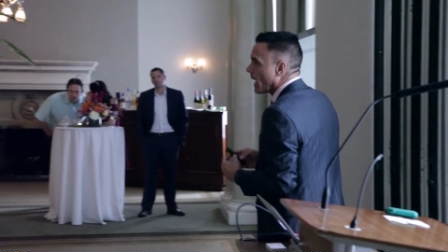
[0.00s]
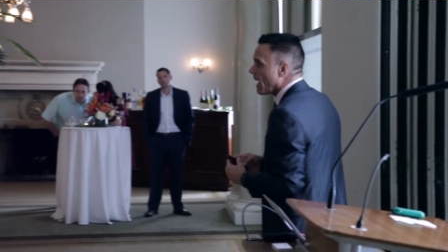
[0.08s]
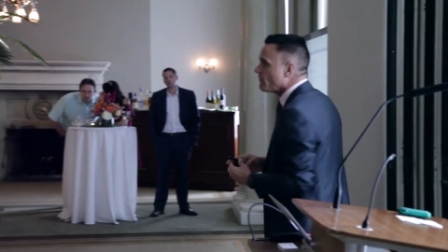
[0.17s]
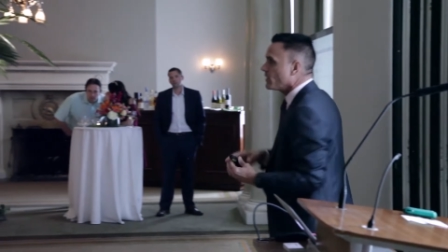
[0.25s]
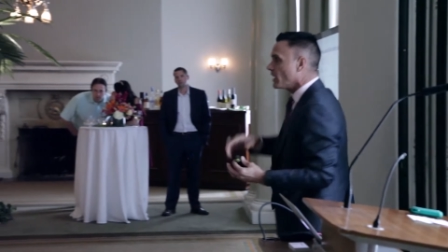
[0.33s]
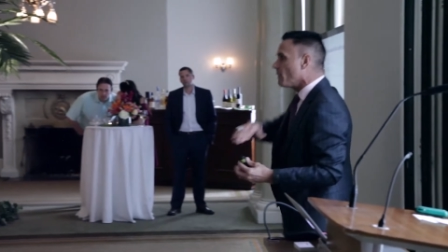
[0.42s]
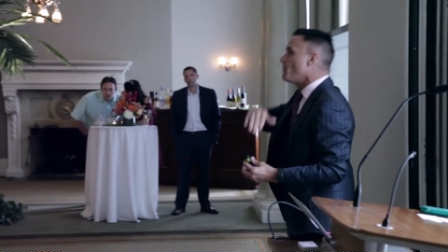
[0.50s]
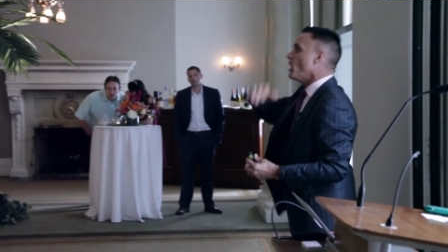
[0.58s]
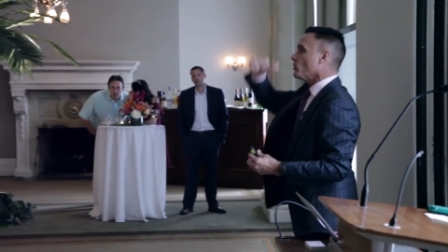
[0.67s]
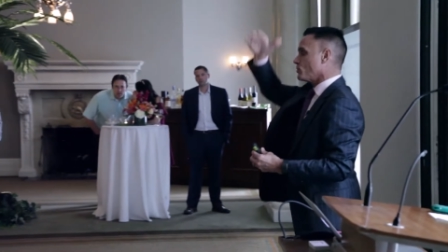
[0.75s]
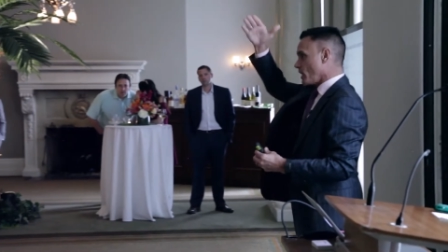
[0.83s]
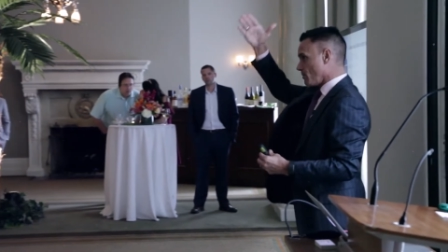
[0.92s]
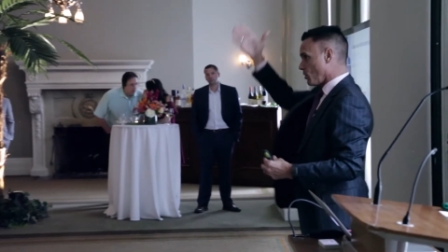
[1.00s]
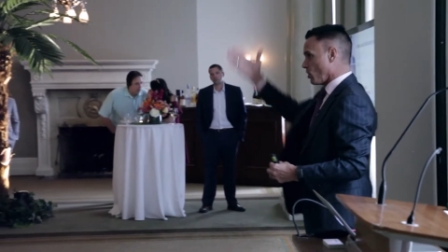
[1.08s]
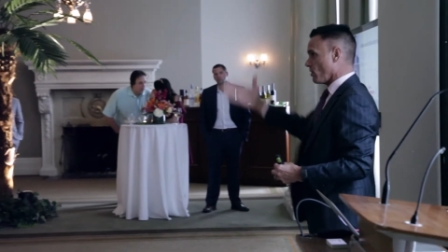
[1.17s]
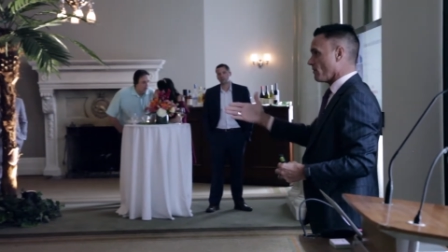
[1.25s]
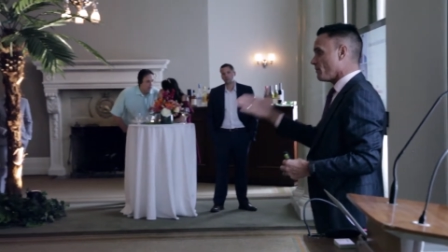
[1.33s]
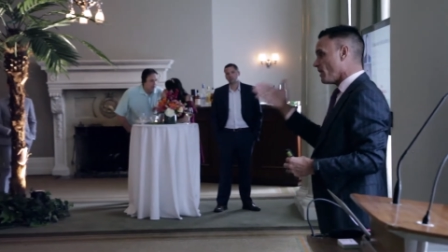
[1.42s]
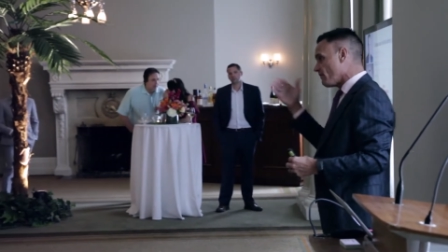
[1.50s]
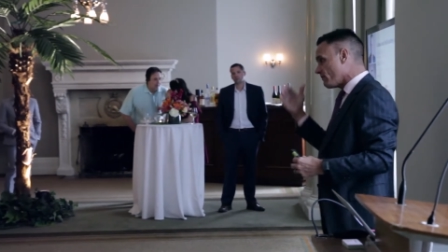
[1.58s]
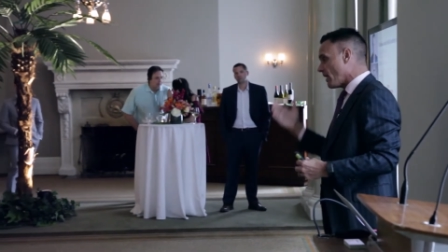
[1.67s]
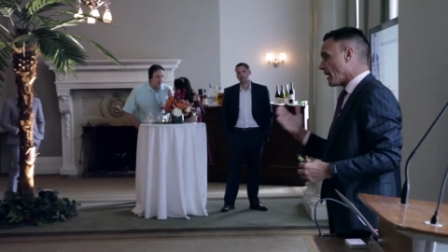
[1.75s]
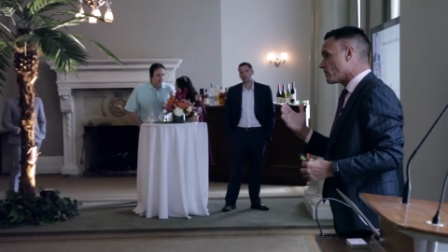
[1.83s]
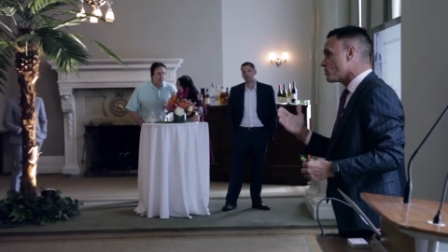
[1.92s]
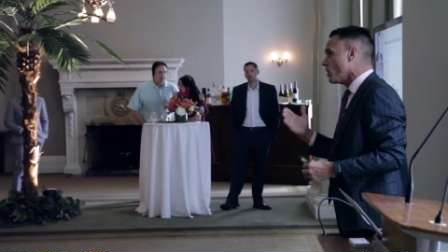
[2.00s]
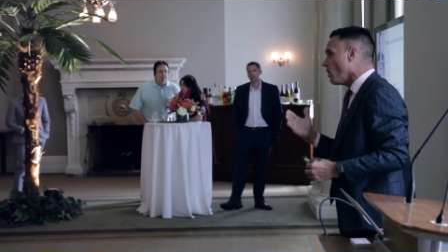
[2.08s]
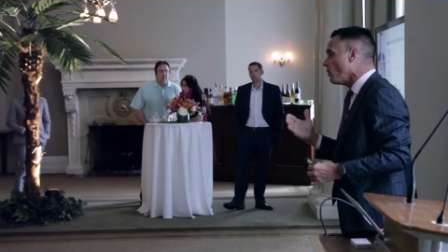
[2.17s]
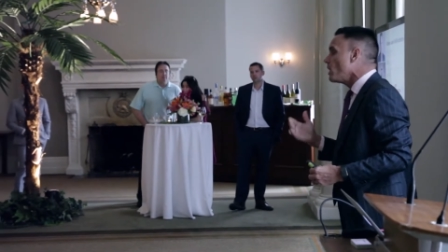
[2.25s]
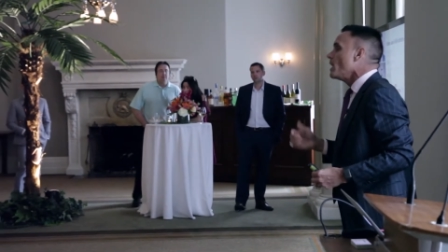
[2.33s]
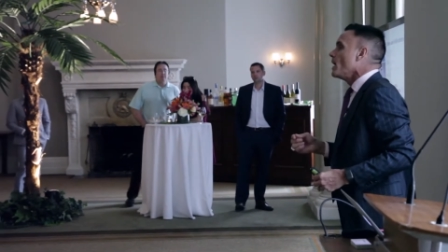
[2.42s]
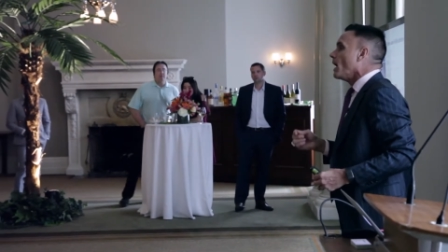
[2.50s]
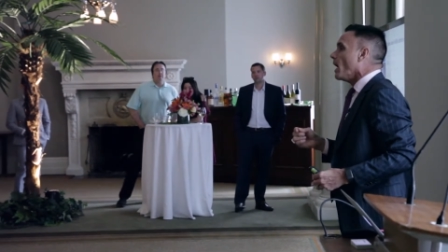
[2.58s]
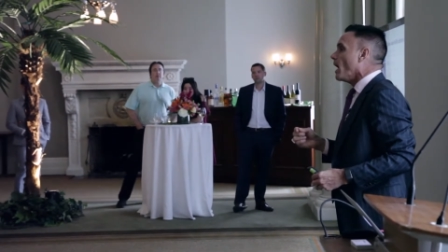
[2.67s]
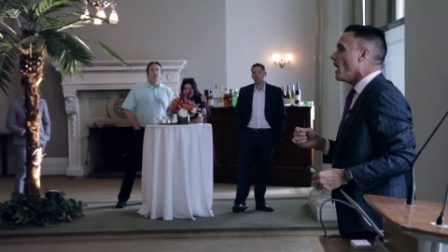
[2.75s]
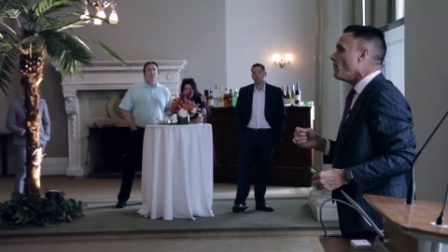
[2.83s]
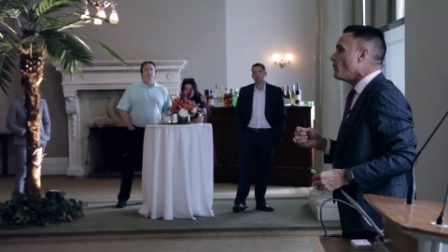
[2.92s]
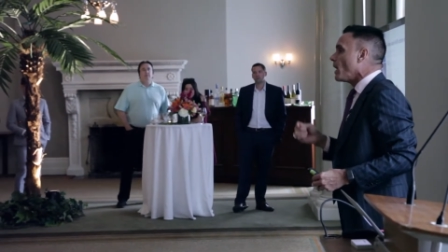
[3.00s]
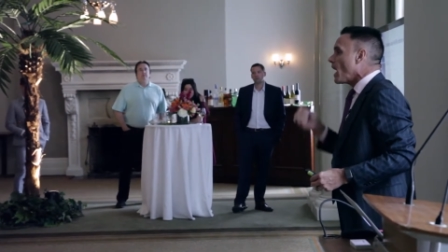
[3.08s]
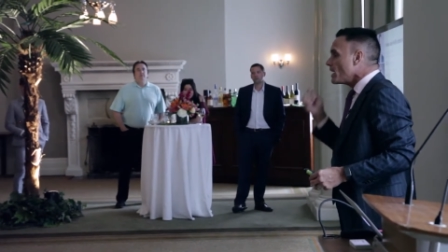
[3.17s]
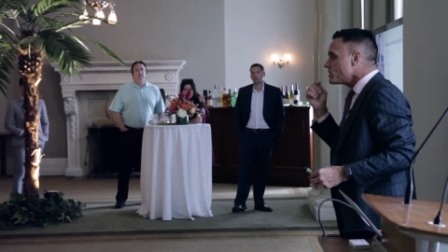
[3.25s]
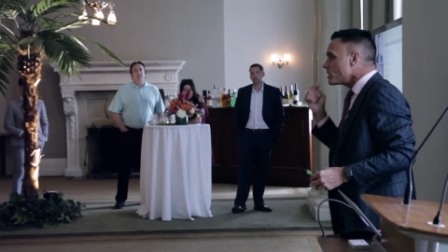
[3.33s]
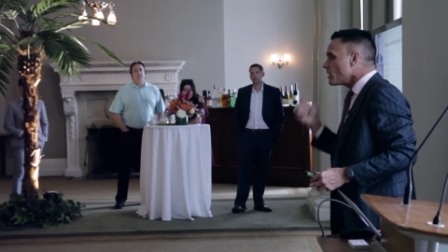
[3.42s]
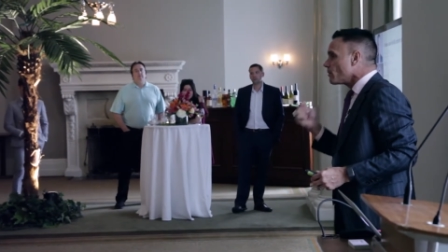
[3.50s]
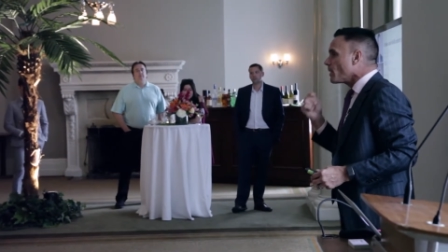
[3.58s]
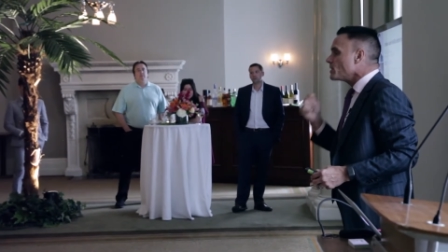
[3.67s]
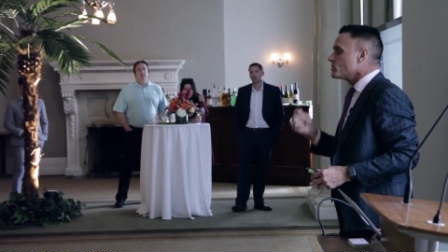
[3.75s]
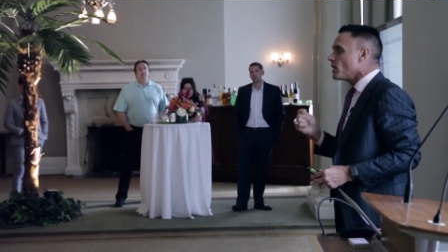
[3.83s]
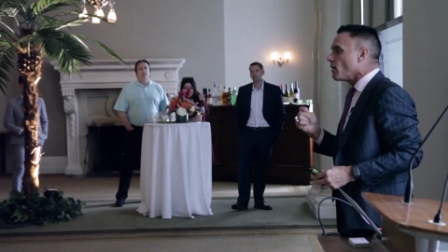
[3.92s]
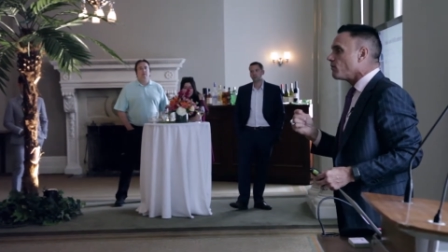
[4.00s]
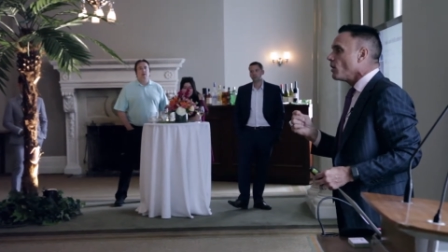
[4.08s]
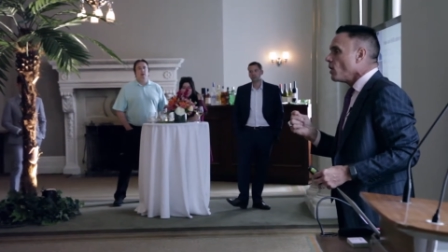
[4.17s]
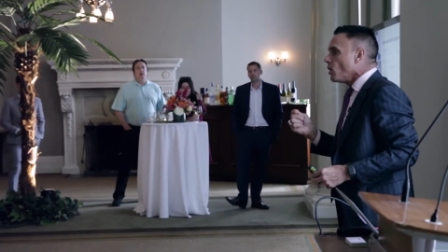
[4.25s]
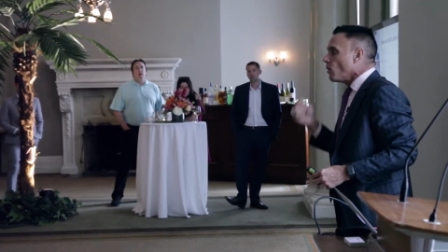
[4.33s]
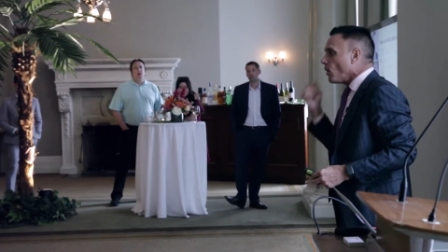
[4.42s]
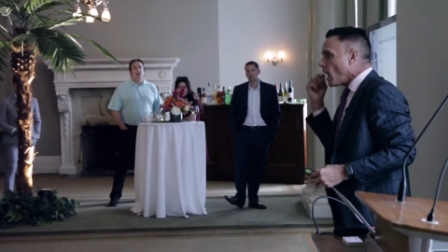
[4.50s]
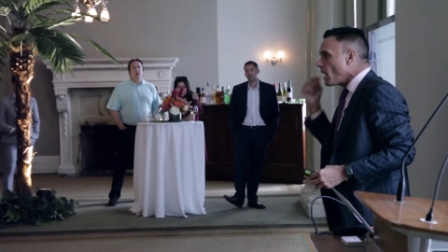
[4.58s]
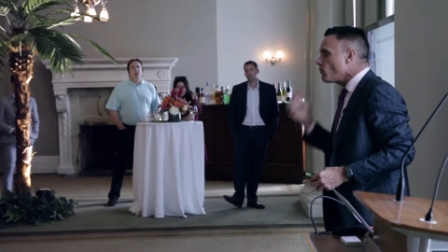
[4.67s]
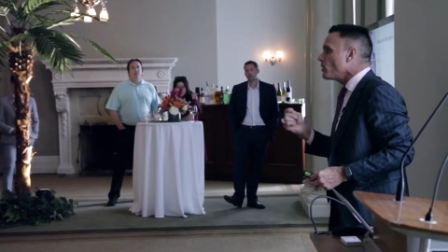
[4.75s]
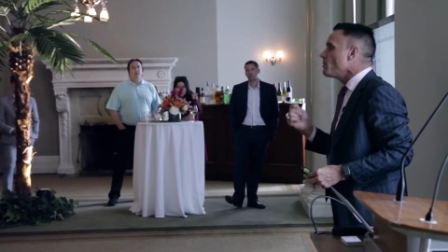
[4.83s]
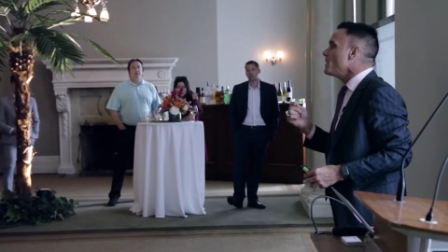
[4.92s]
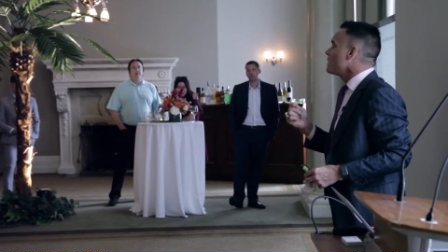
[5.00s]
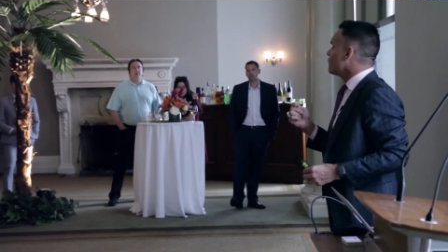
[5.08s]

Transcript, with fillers: having a bell-shaped curve effect. So um, I said to myself, I want to be